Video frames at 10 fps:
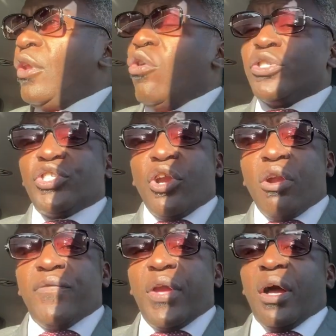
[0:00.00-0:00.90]
Or
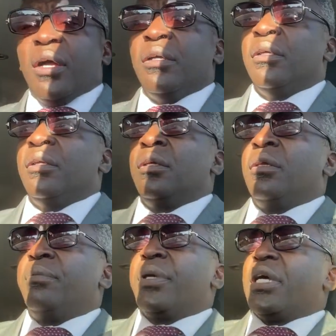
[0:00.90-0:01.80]
serve y'all.
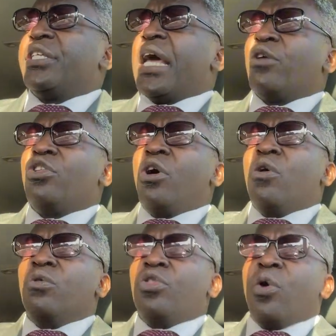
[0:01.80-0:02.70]
Because y'all don't
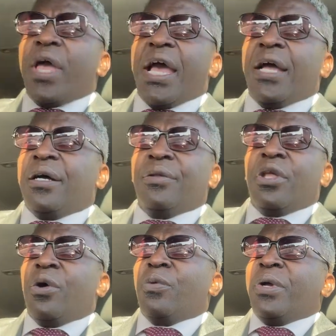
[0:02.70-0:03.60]
know
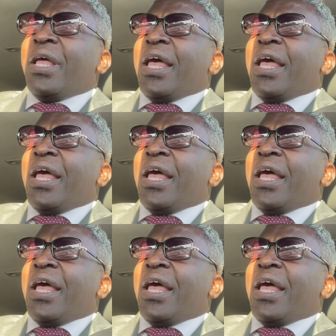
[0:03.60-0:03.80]
no